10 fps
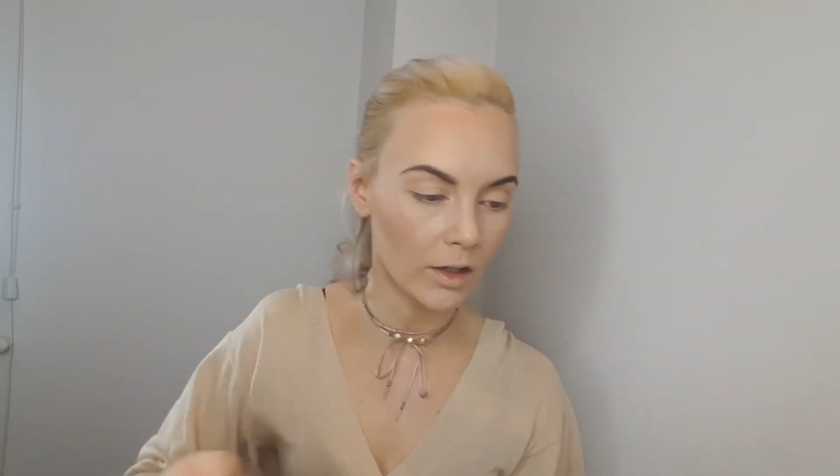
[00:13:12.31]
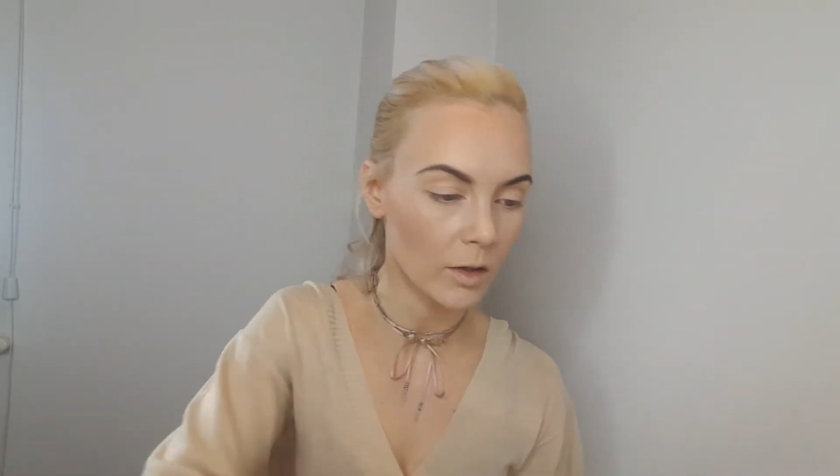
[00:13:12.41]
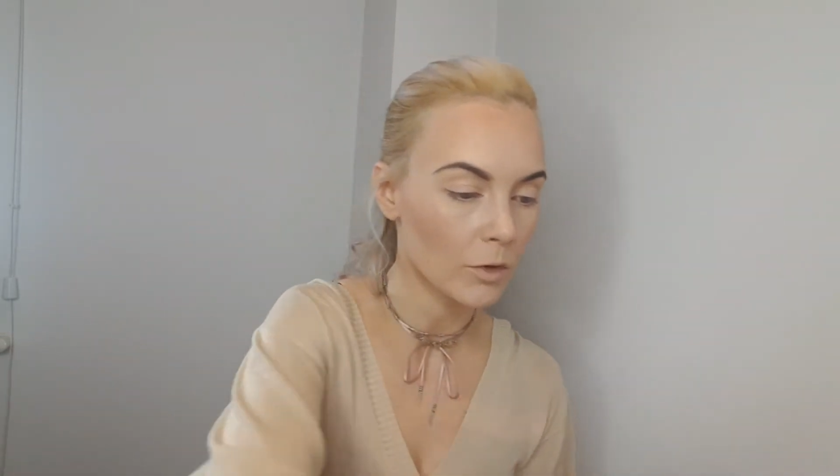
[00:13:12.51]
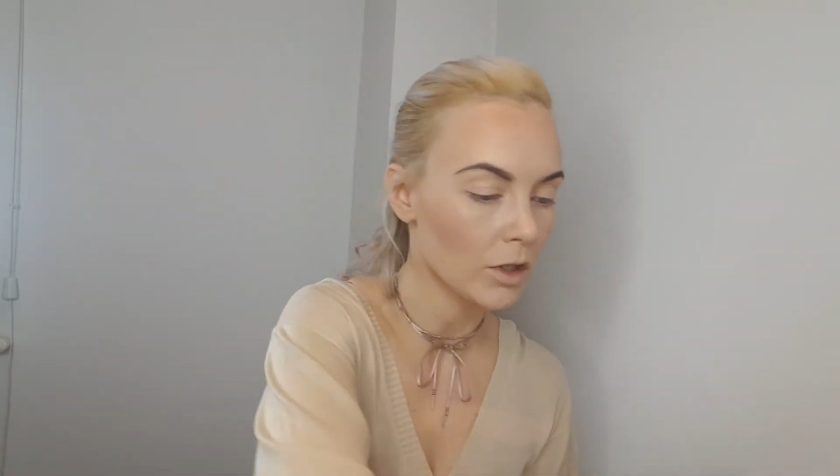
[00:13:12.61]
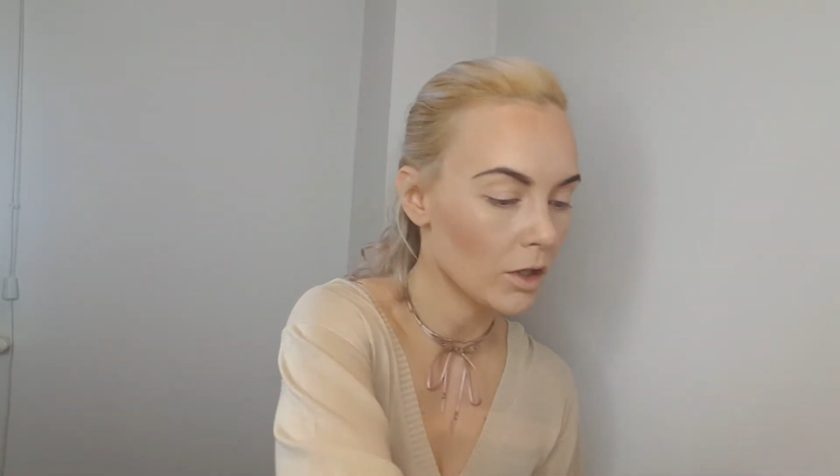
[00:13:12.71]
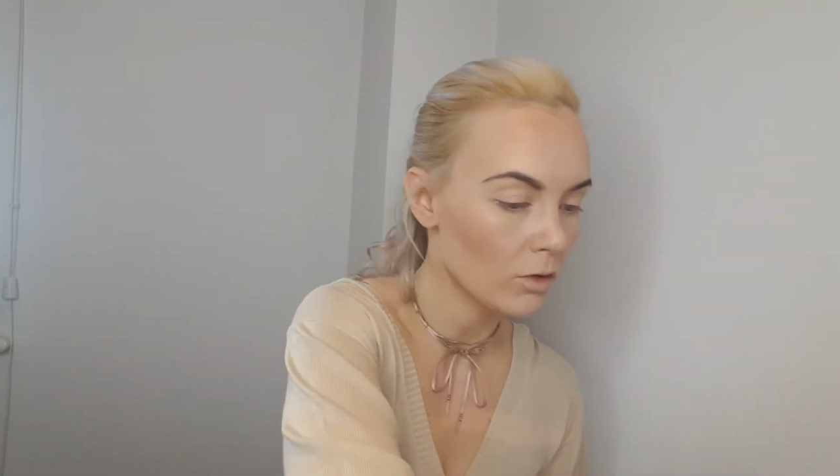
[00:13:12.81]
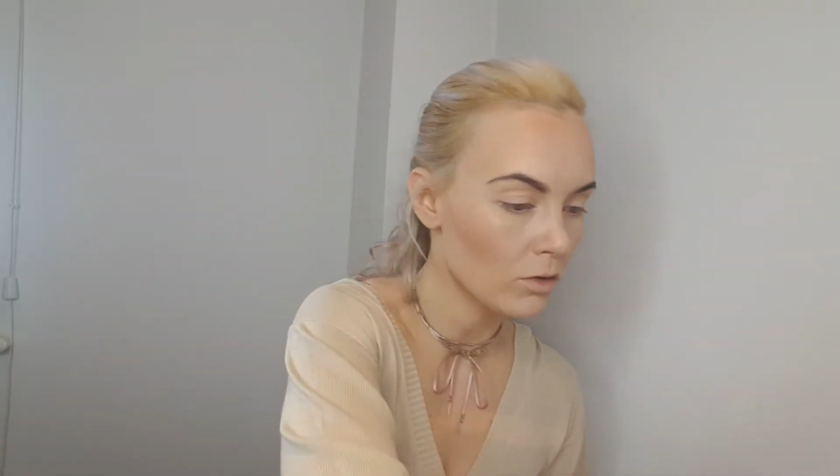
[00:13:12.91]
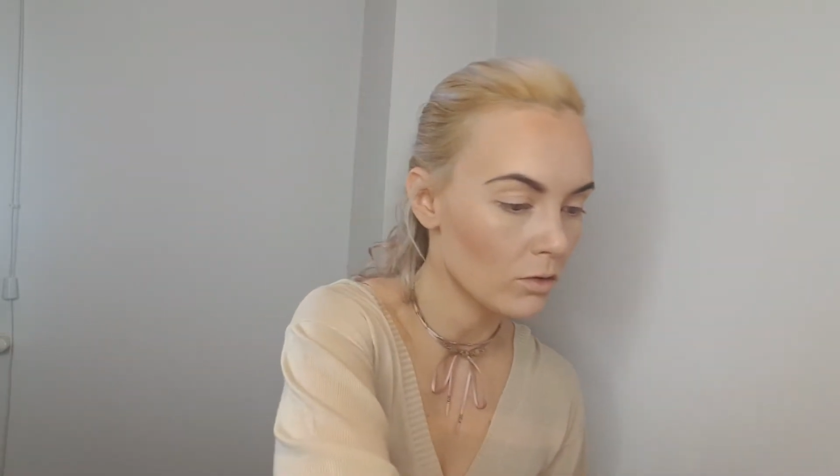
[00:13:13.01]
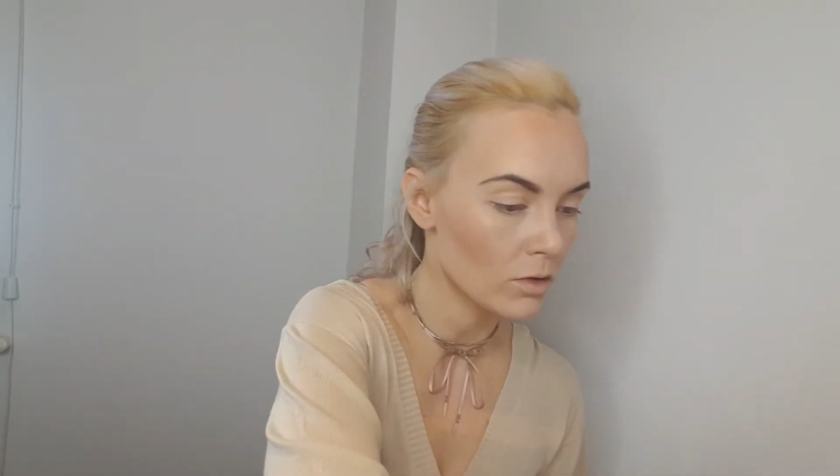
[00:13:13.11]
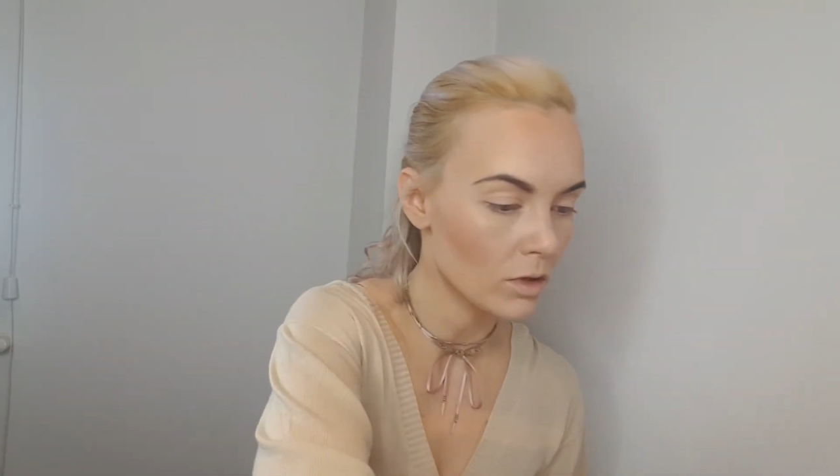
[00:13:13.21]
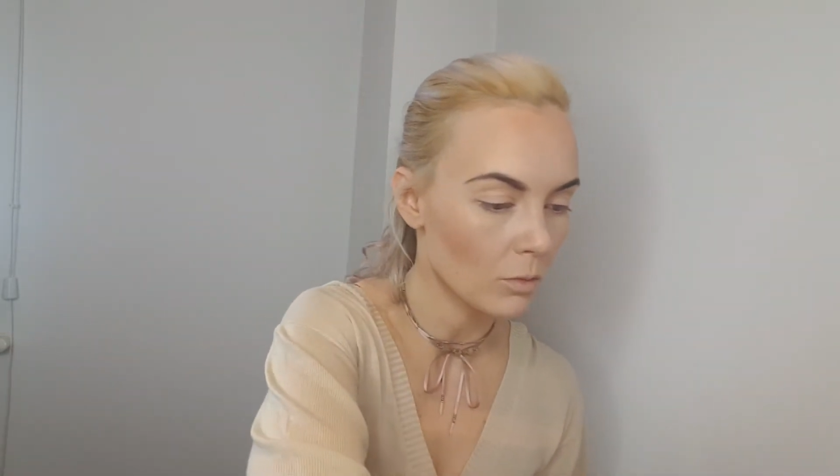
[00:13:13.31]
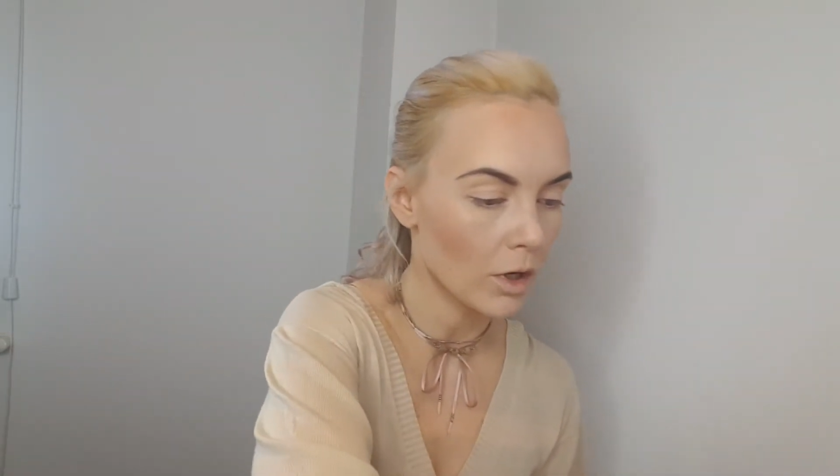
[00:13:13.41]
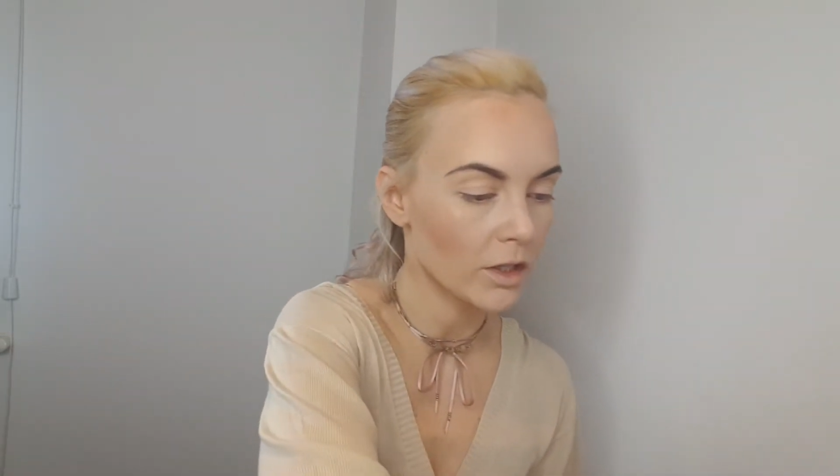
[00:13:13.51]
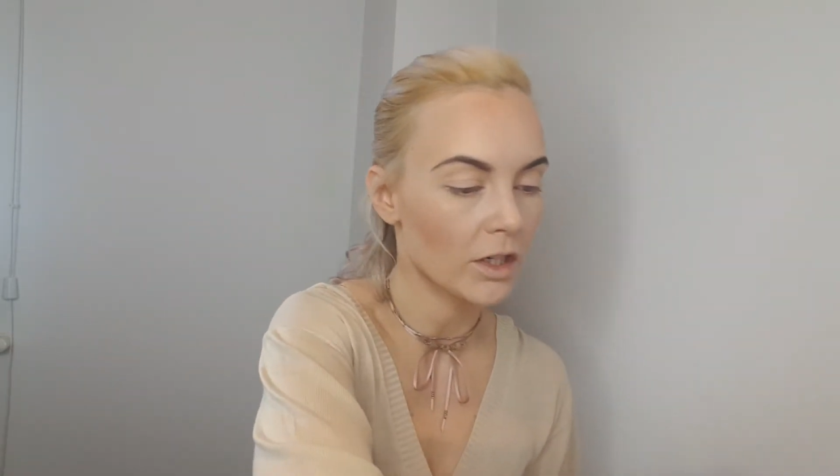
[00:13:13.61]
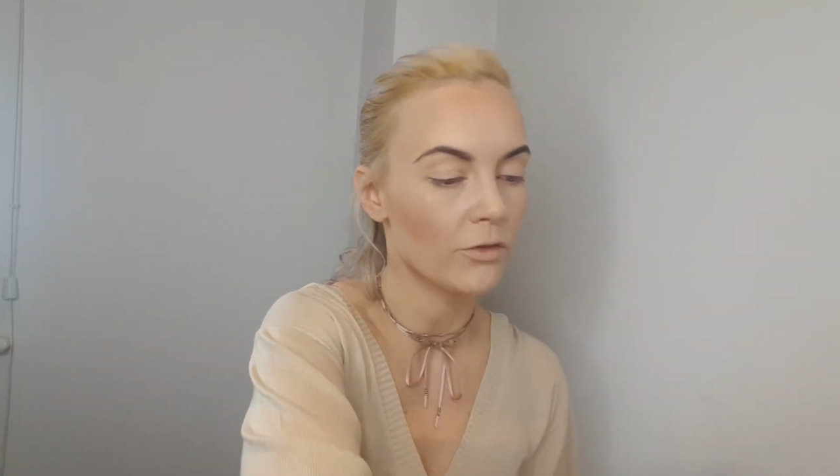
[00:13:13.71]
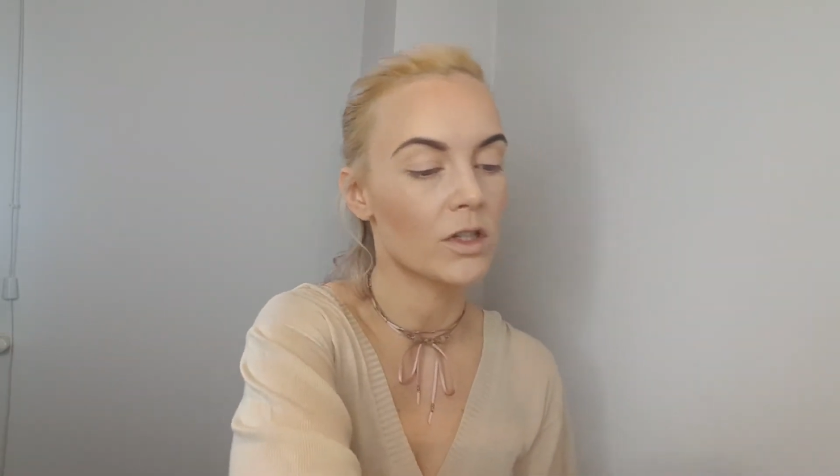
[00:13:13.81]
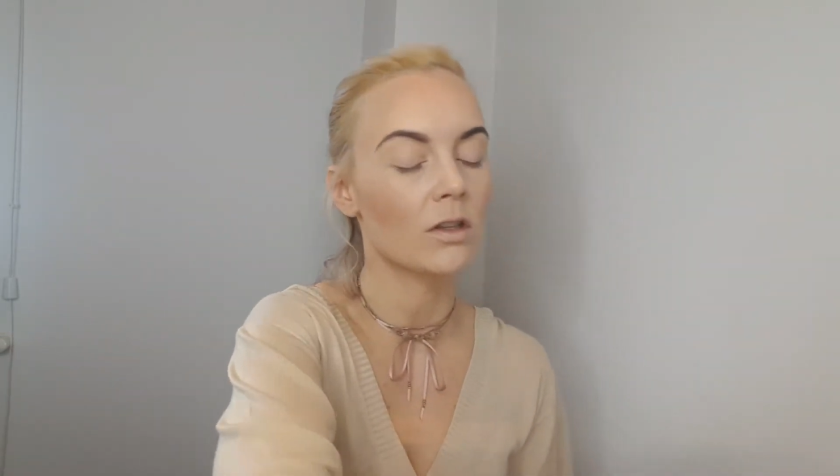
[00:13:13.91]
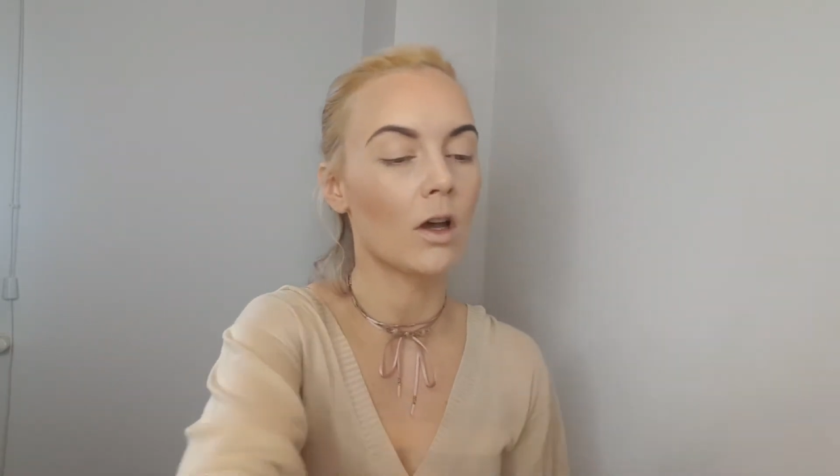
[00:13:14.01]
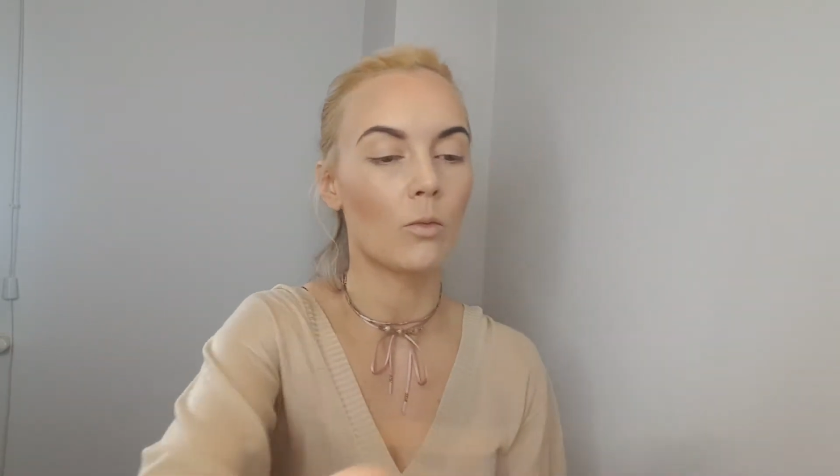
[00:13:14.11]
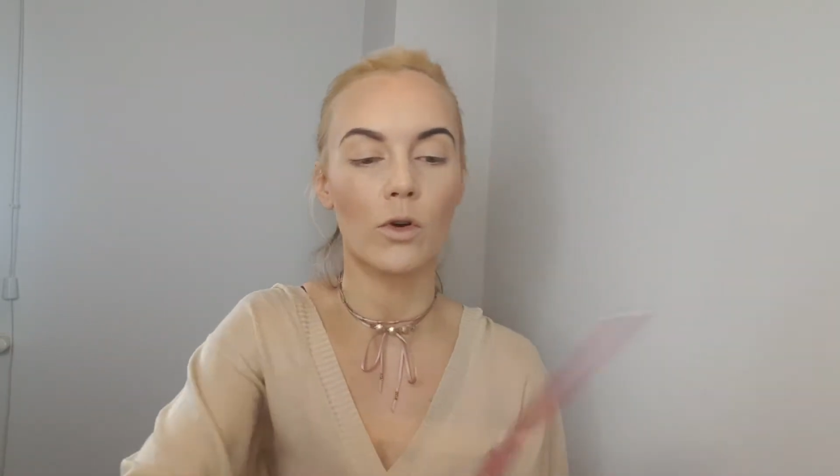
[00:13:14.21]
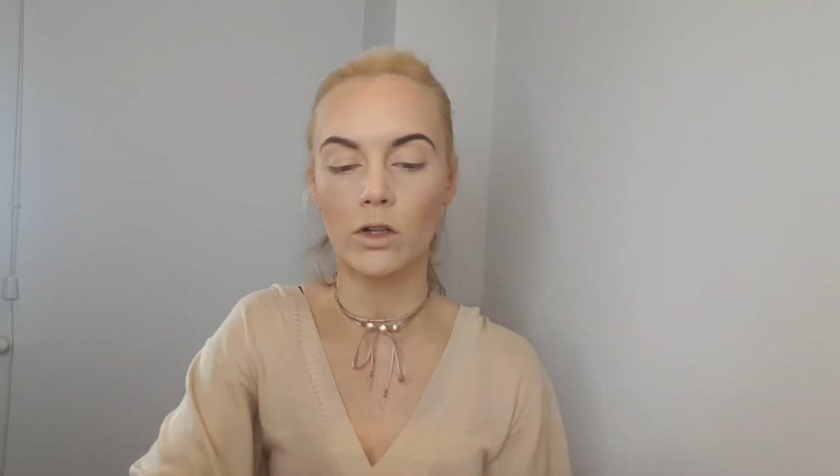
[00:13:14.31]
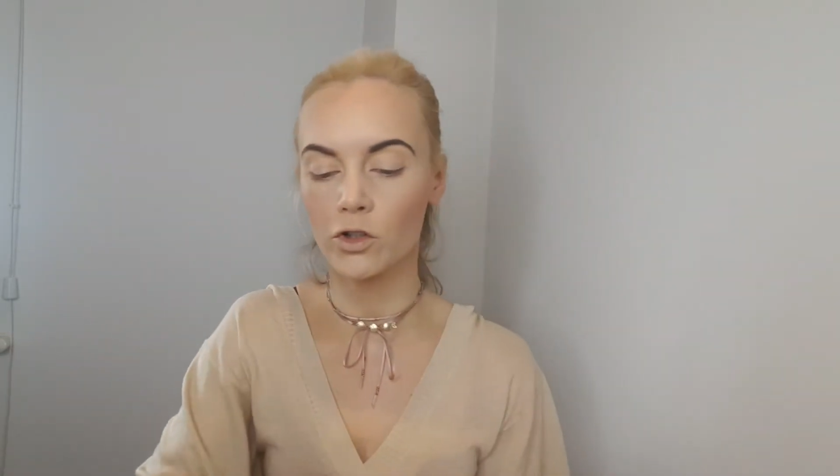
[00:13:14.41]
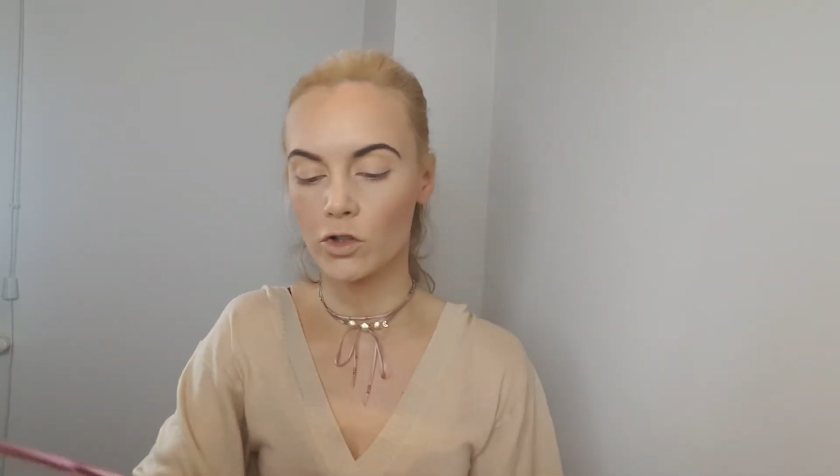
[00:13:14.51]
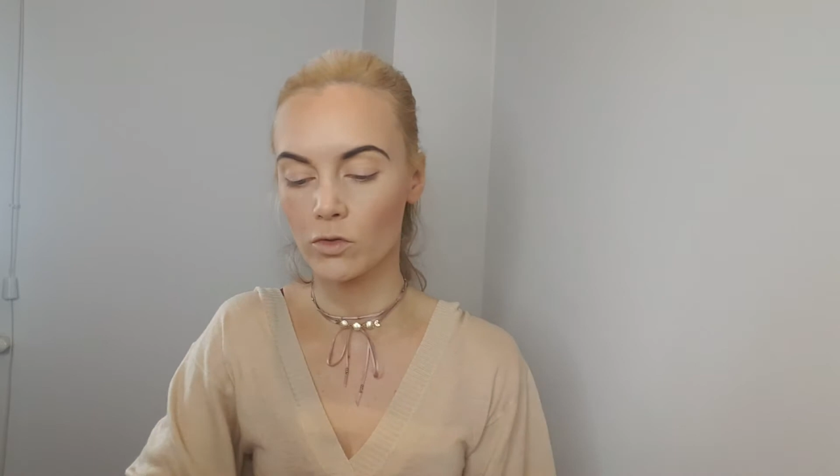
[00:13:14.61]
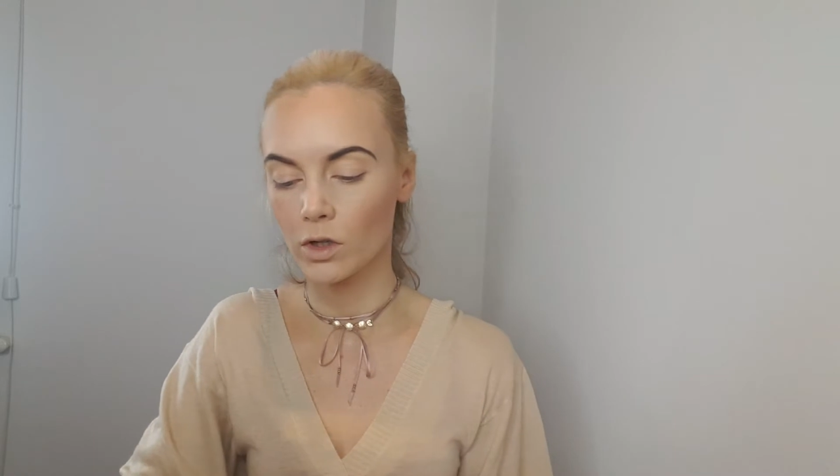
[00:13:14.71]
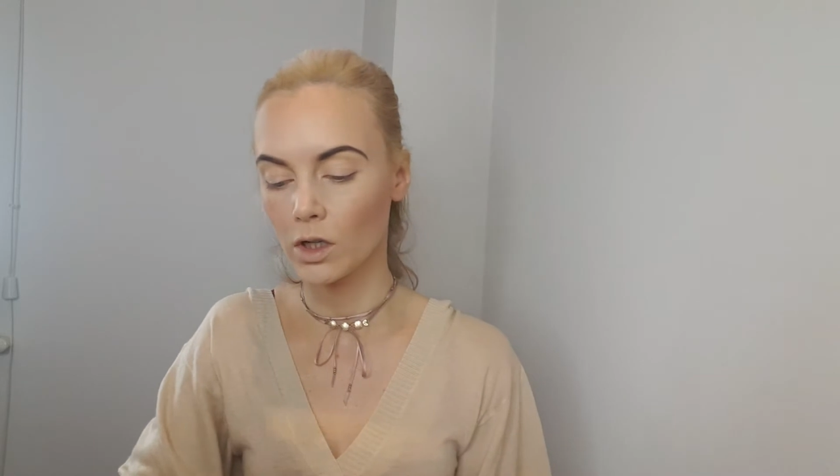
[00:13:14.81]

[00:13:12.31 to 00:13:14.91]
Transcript: and I'm going to use my Jeffree Star brush